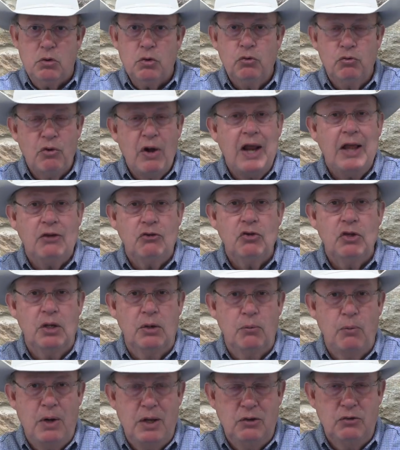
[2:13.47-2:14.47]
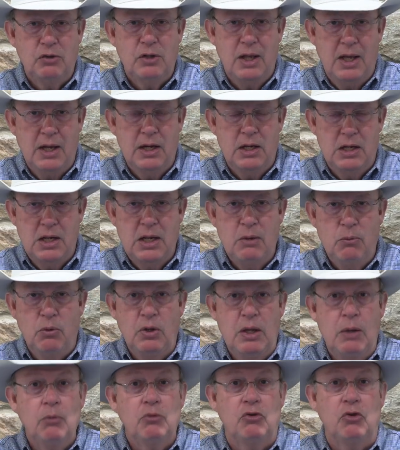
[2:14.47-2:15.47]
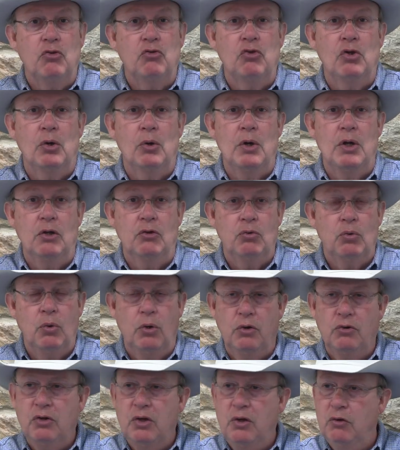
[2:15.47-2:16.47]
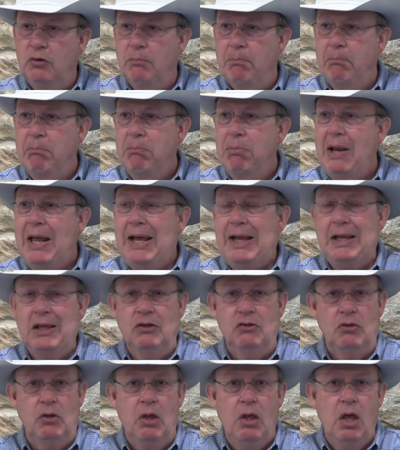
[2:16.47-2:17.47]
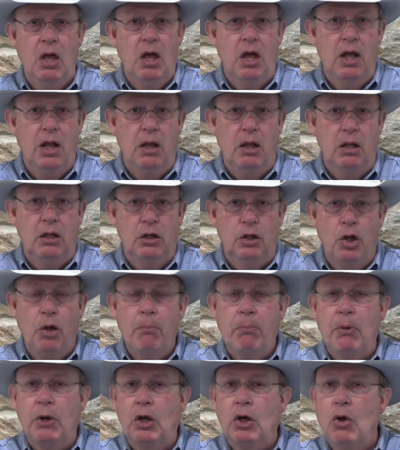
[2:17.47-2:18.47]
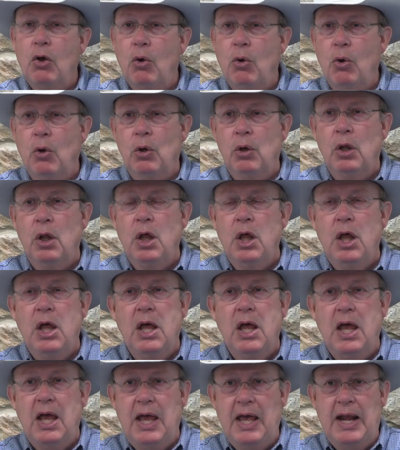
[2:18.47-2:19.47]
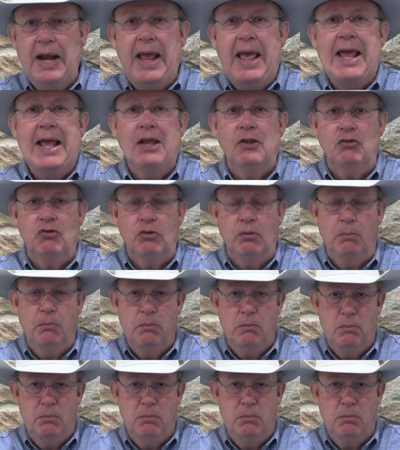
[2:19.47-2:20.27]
tracks he had raced at. He was a serious horse. He was black as a lump of coal and handsome.